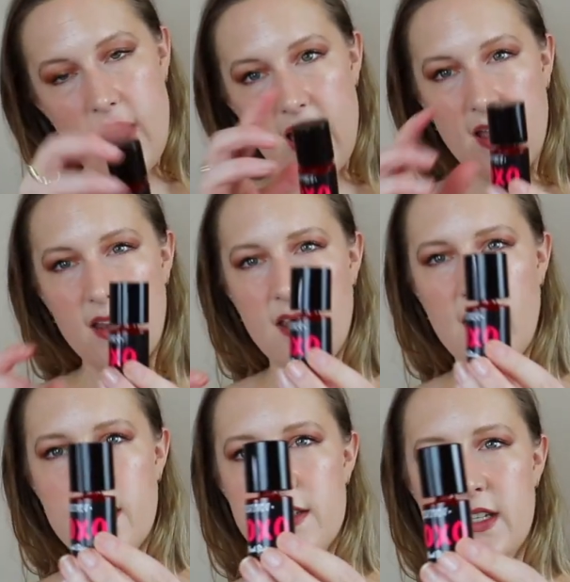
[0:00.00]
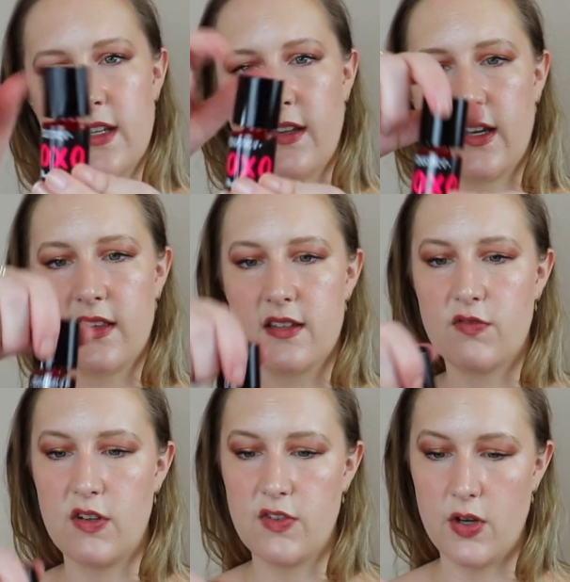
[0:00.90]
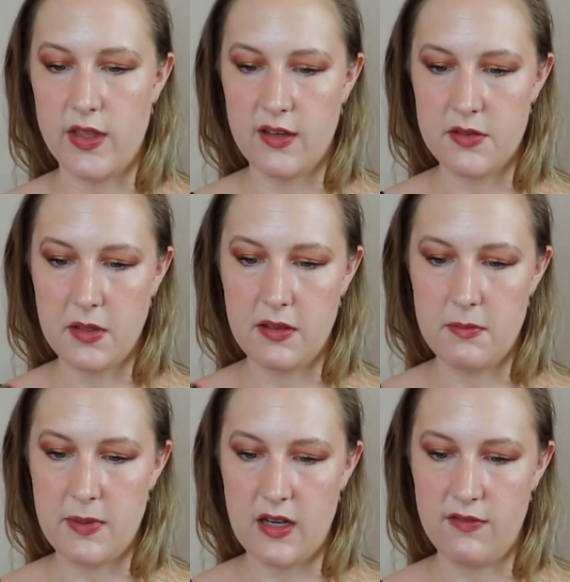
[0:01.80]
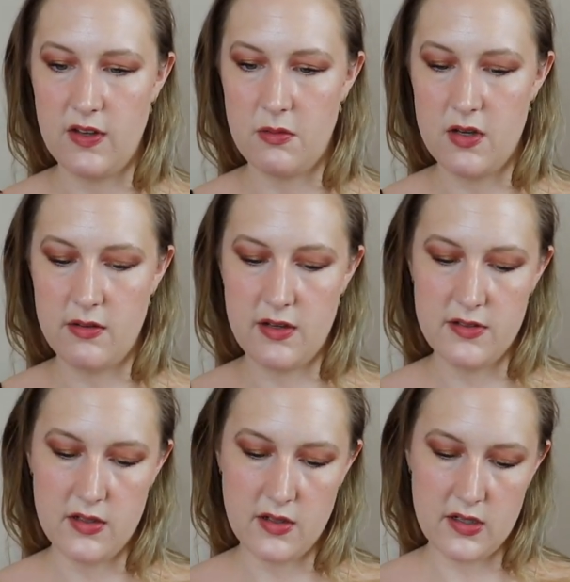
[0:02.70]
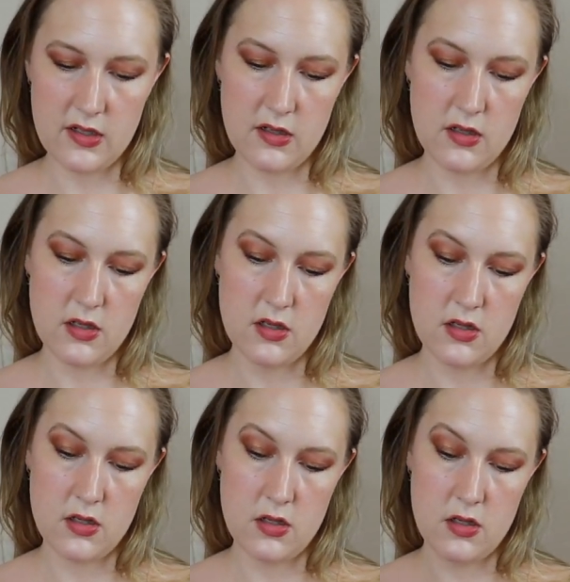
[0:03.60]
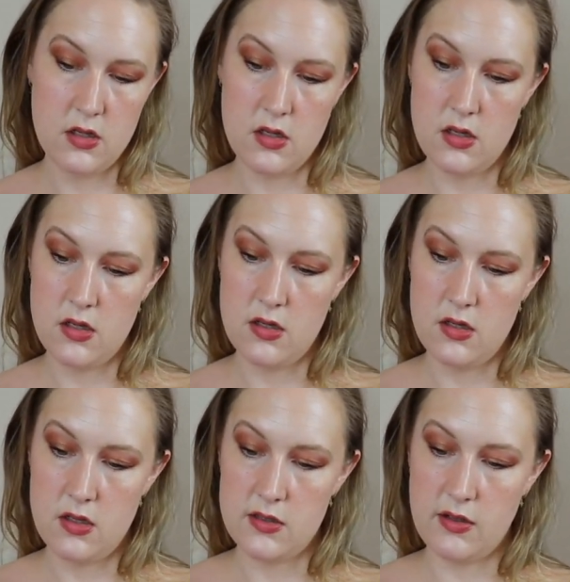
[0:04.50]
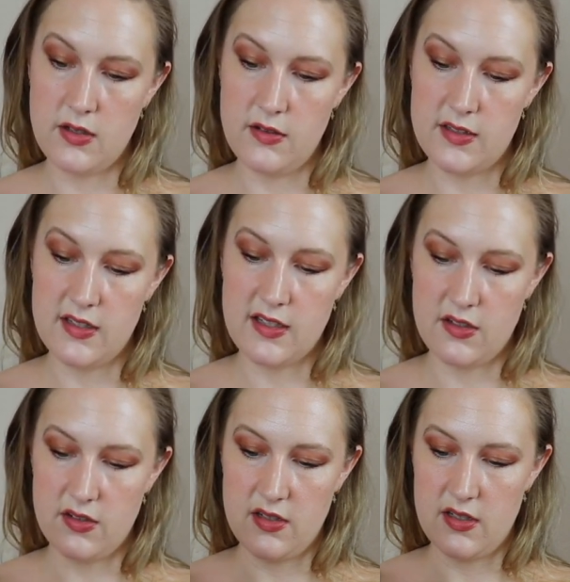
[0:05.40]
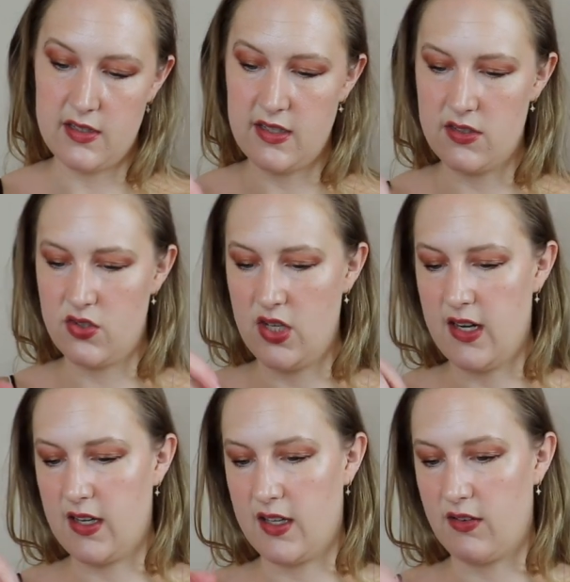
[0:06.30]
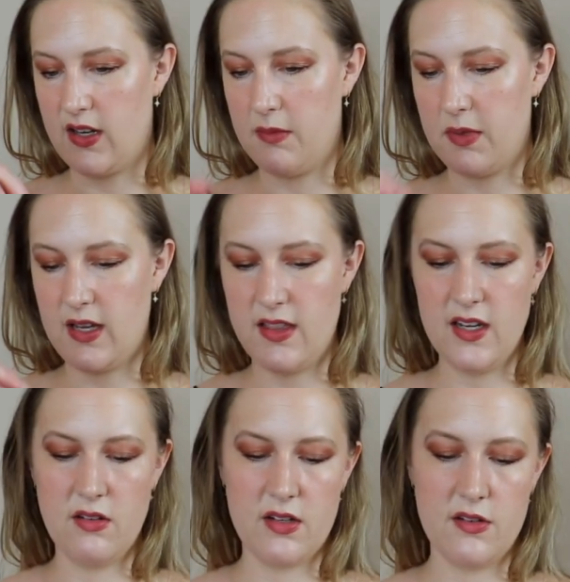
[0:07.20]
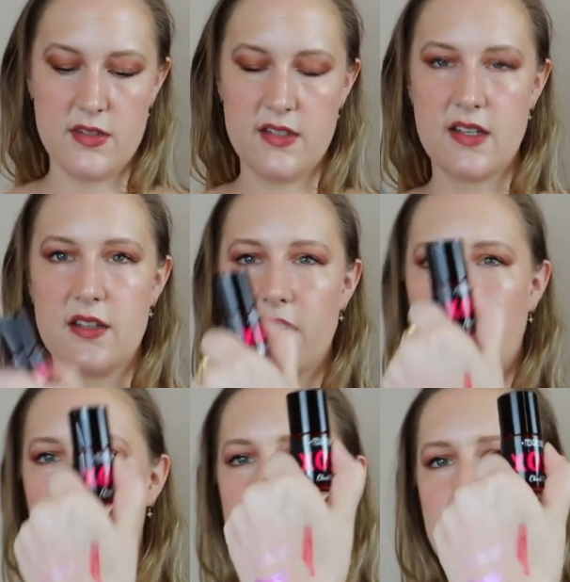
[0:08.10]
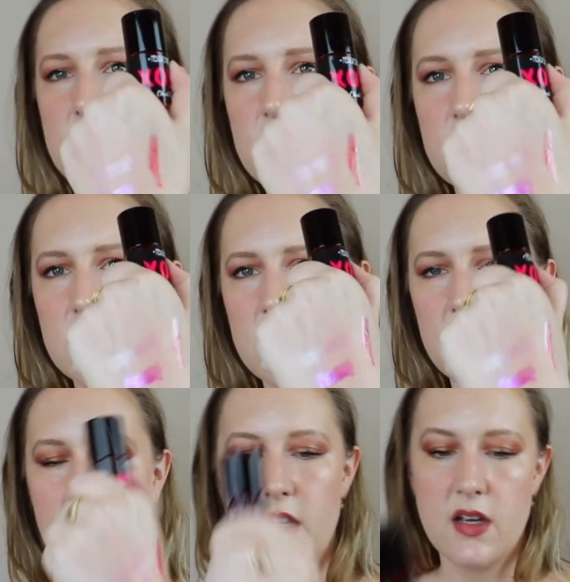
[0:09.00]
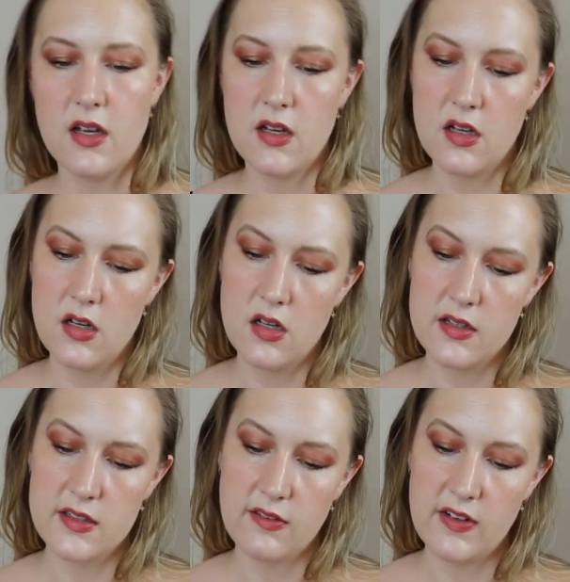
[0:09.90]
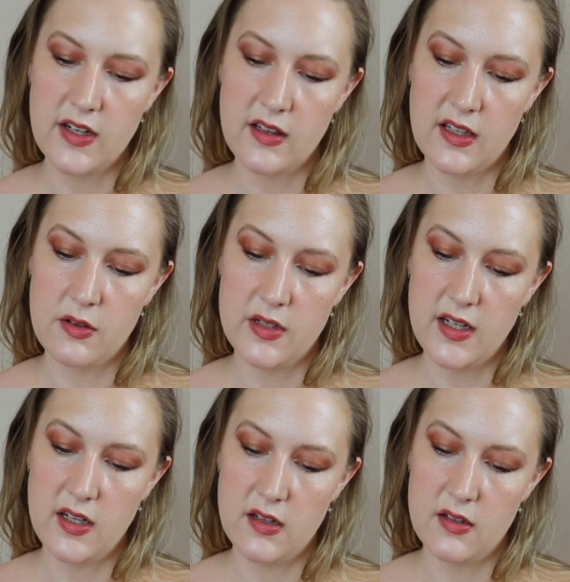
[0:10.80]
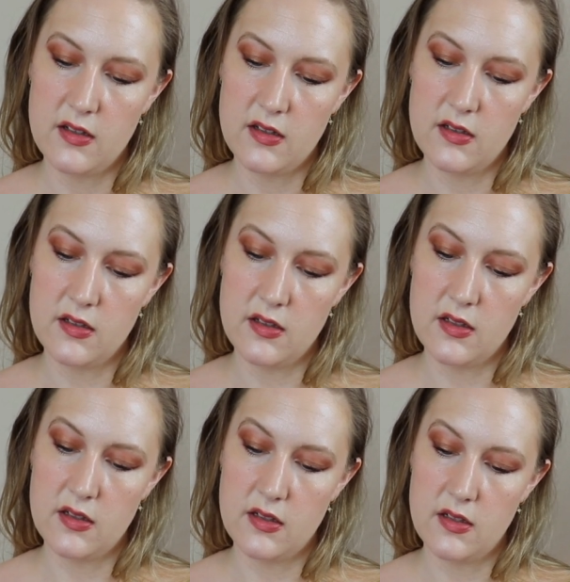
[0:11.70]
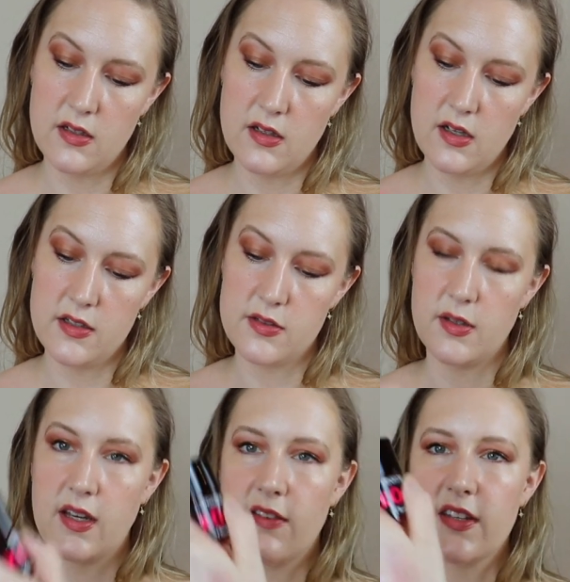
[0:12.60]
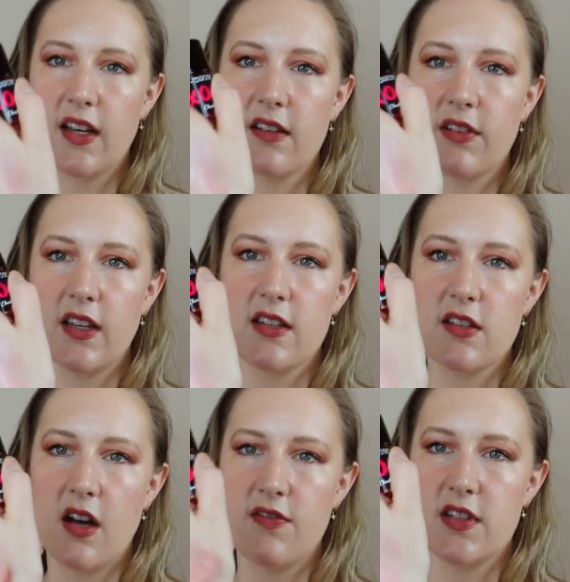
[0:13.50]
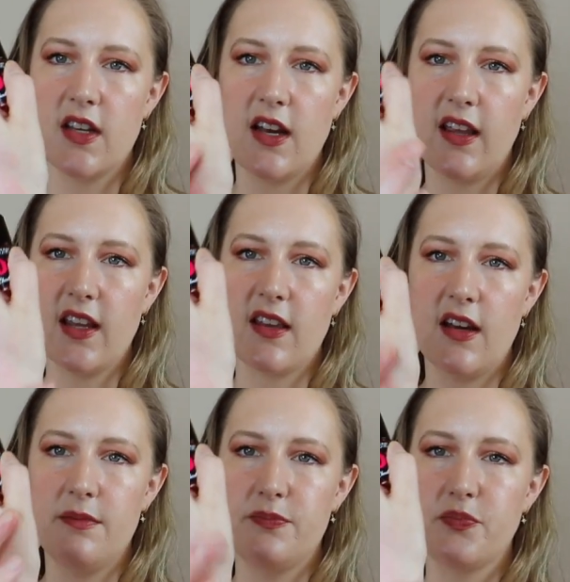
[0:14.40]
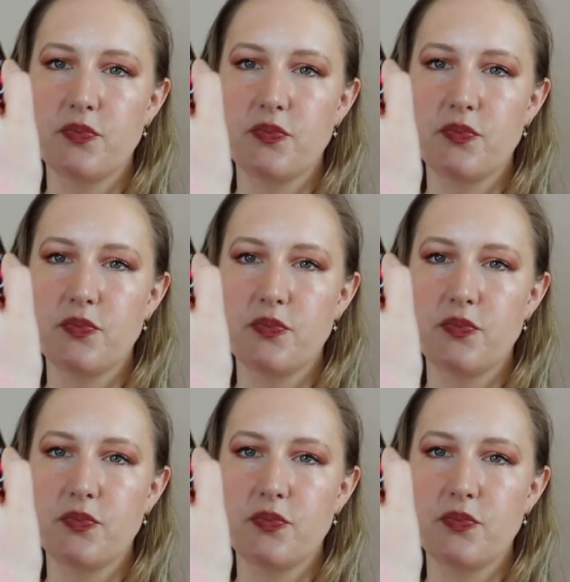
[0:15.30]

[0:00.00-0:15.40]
I had a tint like this forever ago. I think it was like the Benefit one when I was younger. So you can use these on your, it says cheek, I think, right? But I think you can use these on your lips too. It's like very liquidy. So it gives like a really soft tint. I like that.